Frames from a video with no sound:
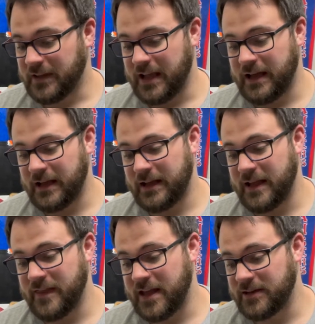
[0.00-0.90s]

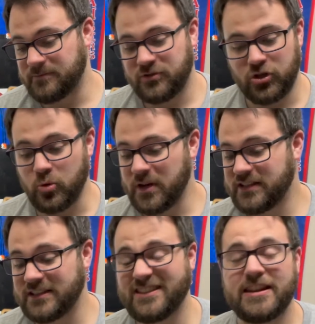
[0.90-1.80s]
and then 2
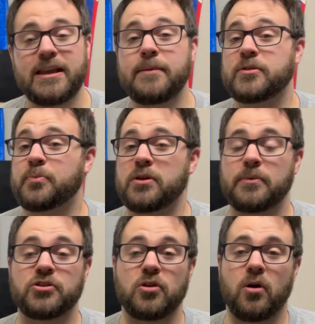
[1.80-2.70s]
minutes into the game is pretty
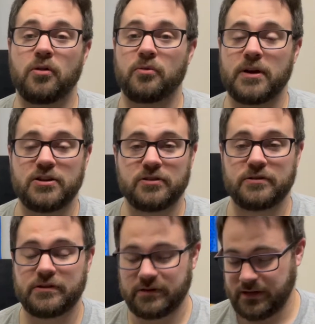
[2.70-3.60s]
much all the
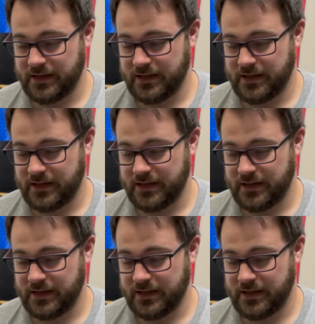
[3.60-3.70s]
Rangers.